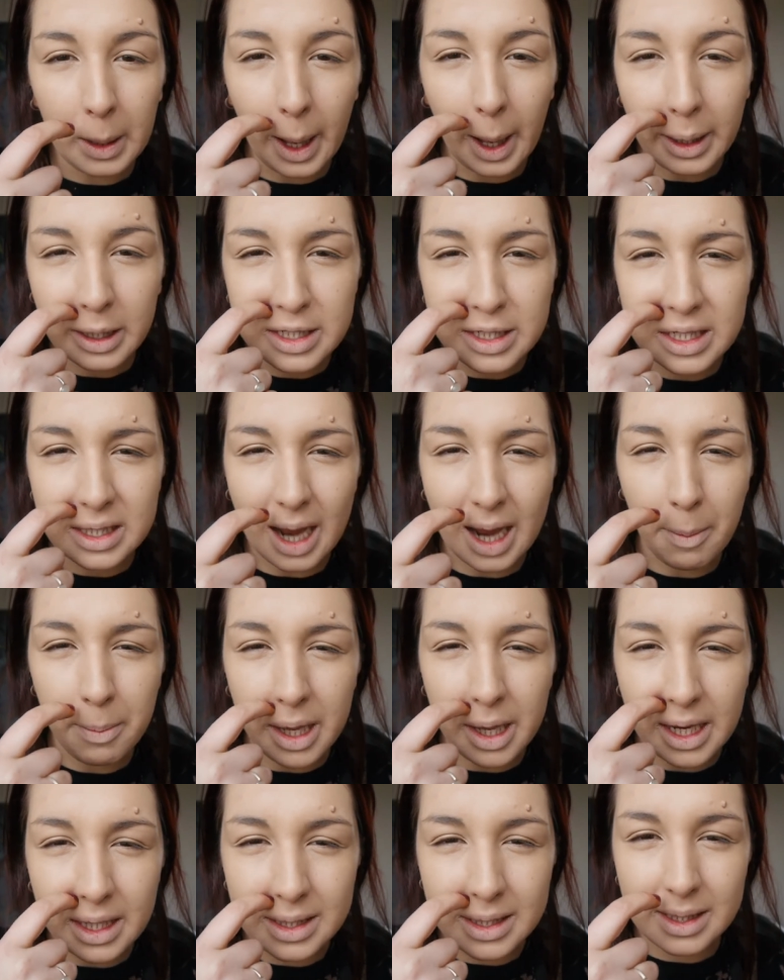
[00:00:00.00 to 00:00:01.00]
like
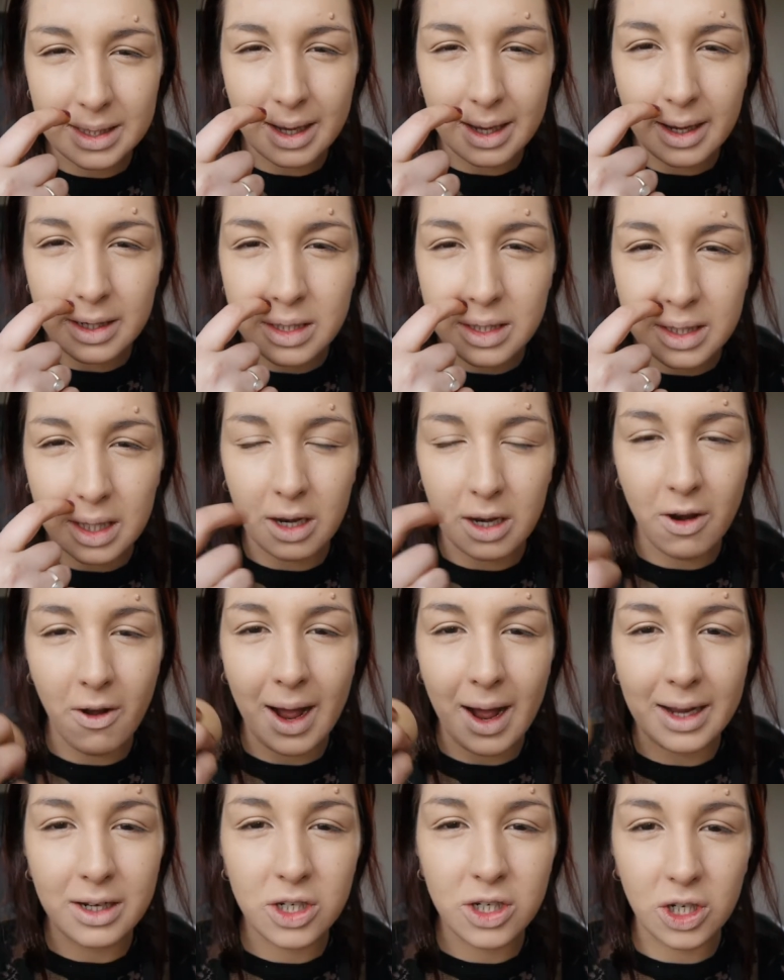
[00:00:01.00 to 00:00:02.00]
stab it instead, so then you're
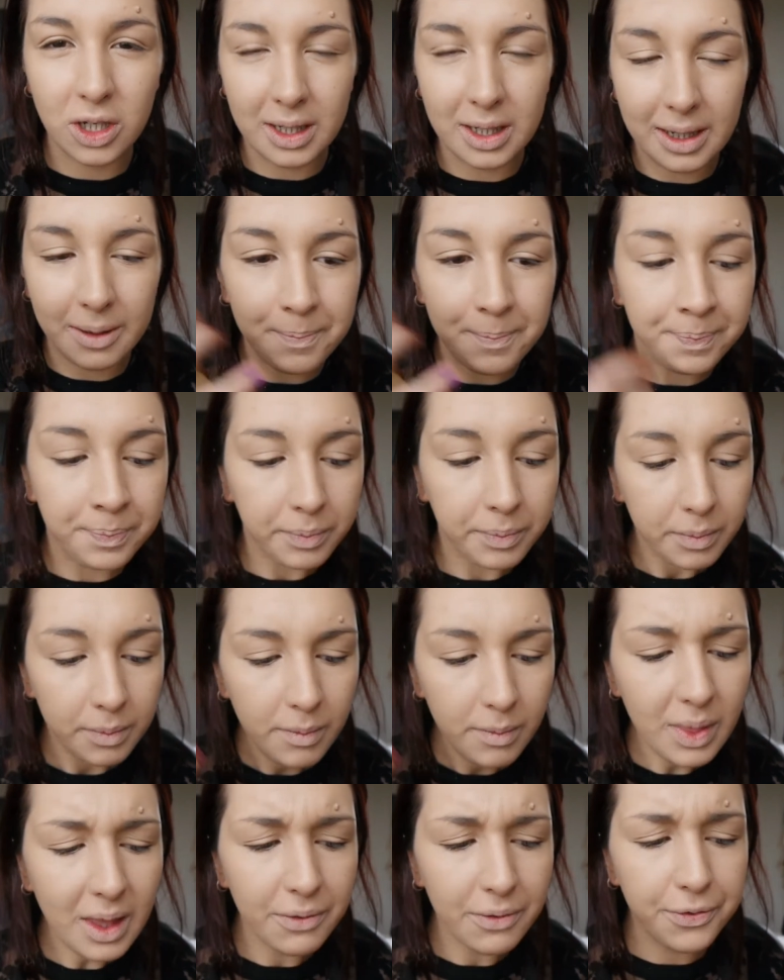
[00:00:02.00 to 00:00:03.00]
not actually
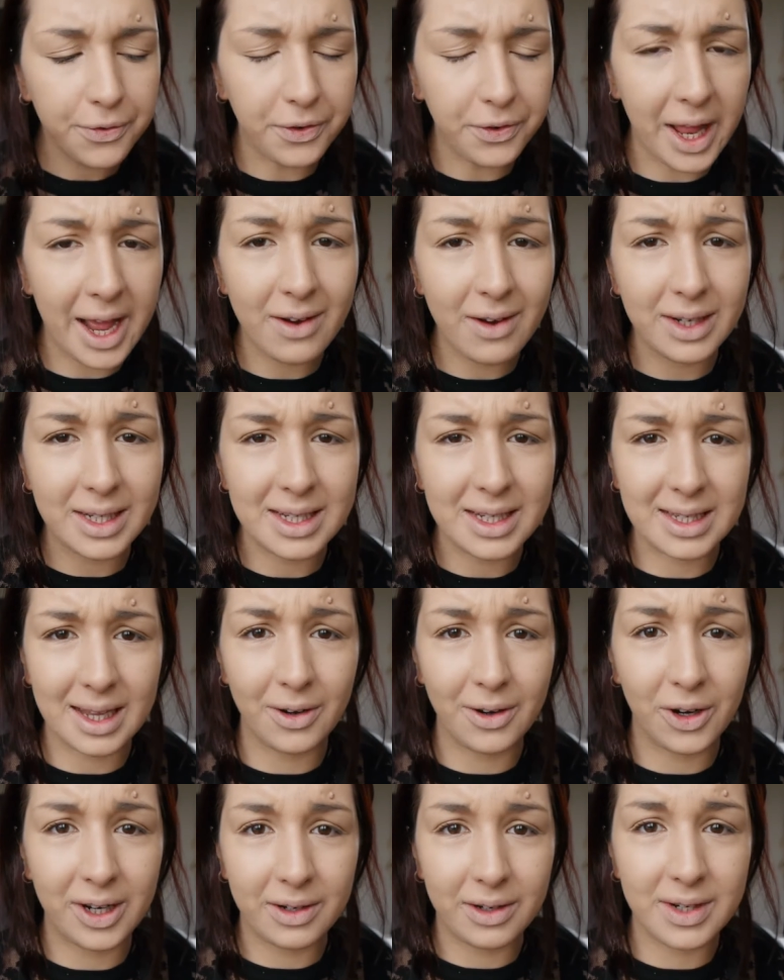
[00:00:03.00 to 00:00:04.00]
flaring the
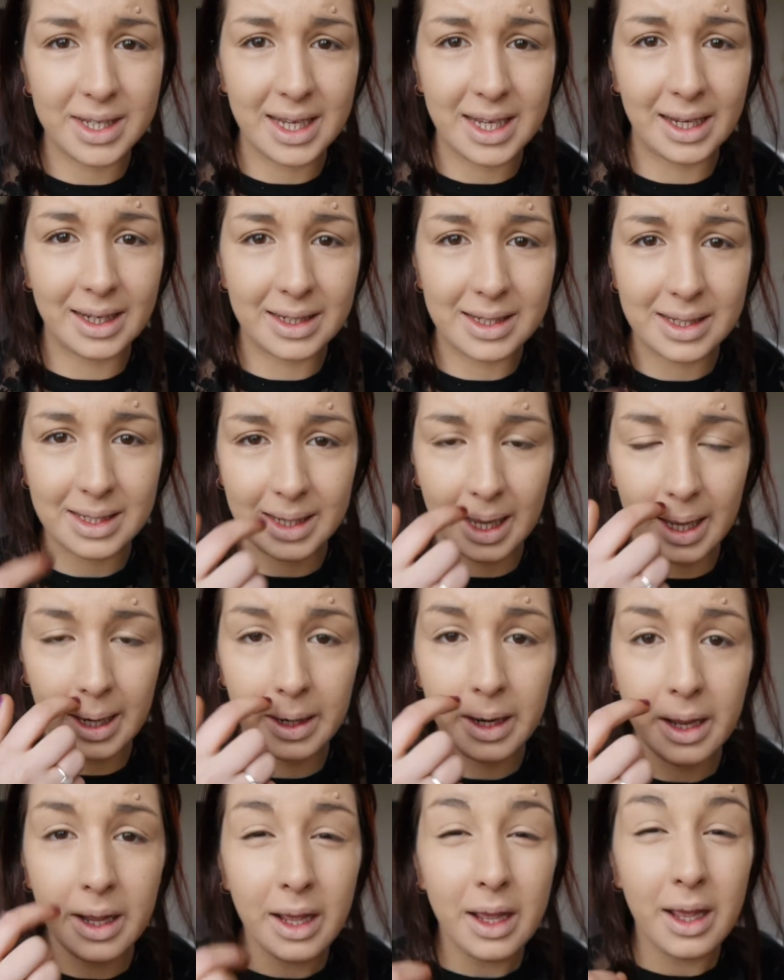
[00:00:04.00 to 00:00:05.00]
skin or irritating the
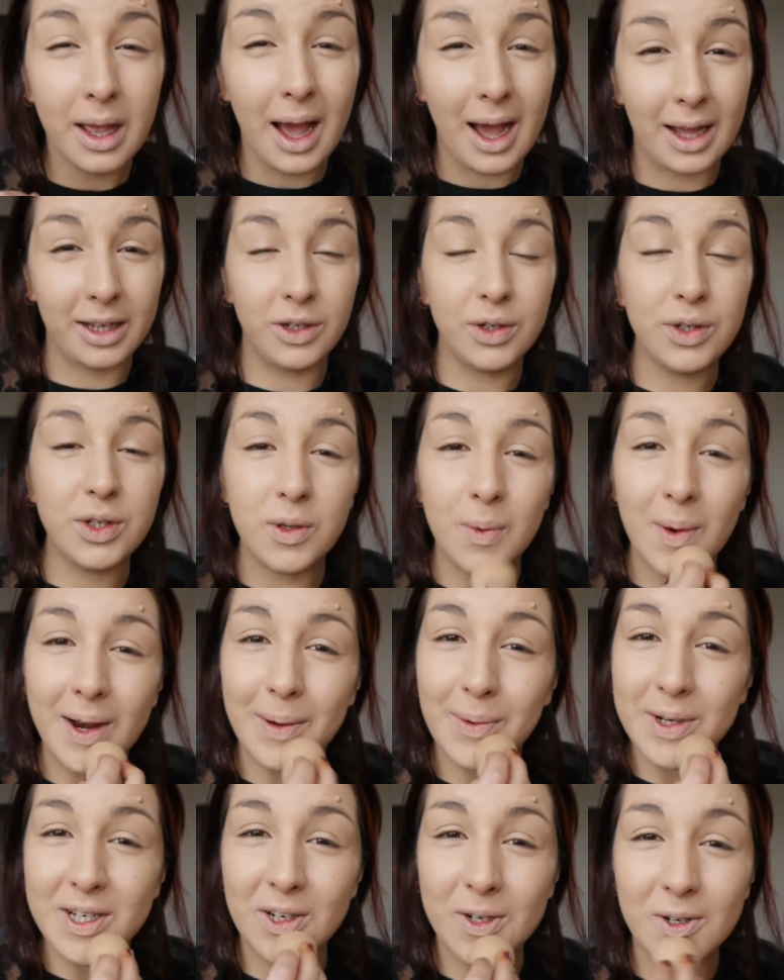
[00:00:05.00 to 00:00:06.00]
skin. I used to,
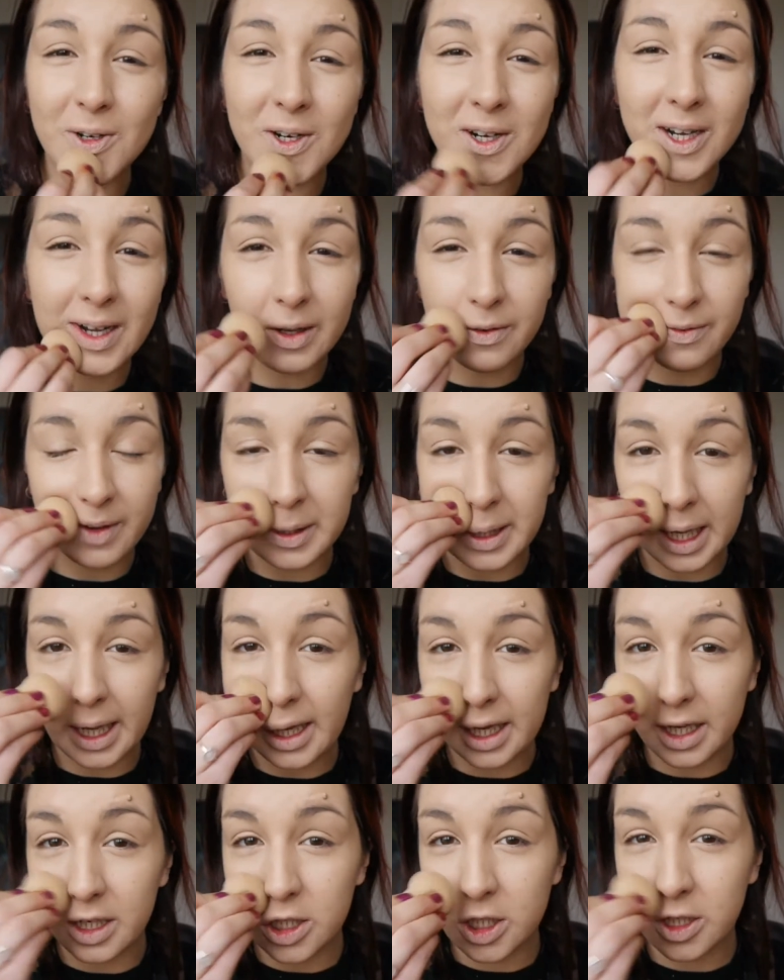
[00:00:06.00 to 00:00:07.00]
when I was younger, if I'd
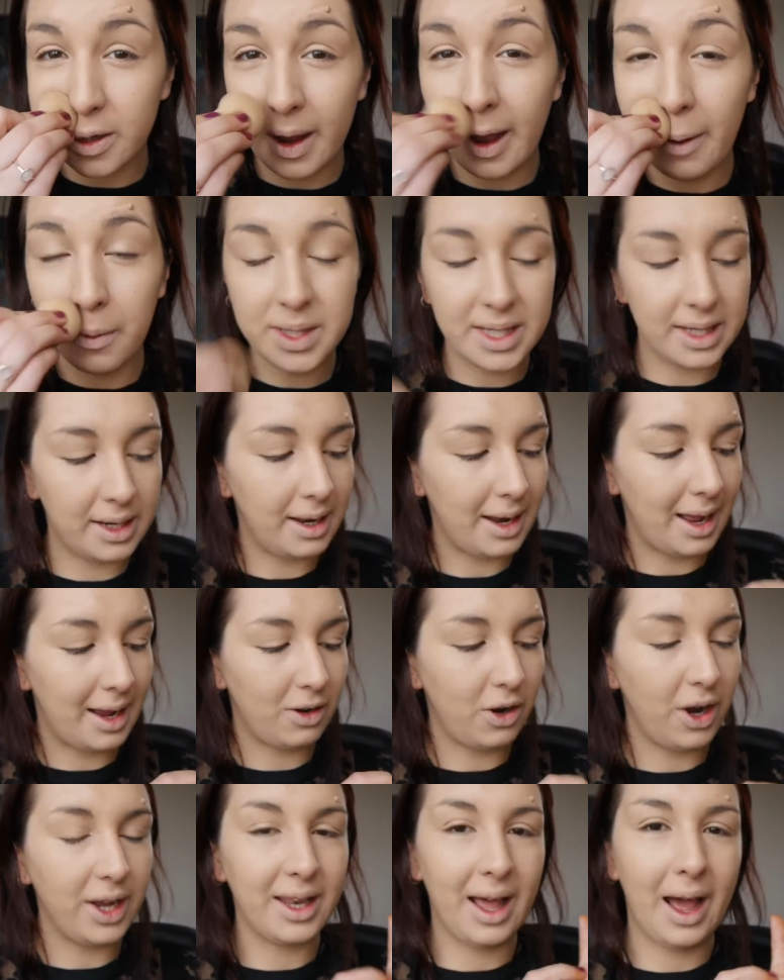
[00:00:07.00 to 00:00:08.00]
itch, I
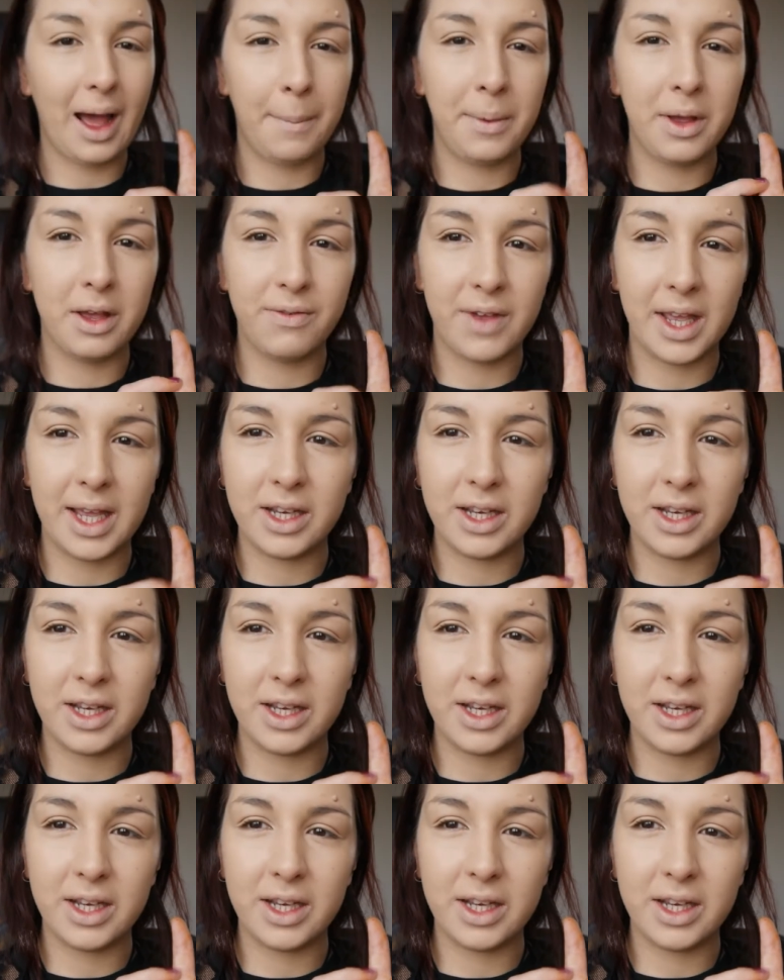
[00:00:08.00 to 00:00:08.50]
got in the habit of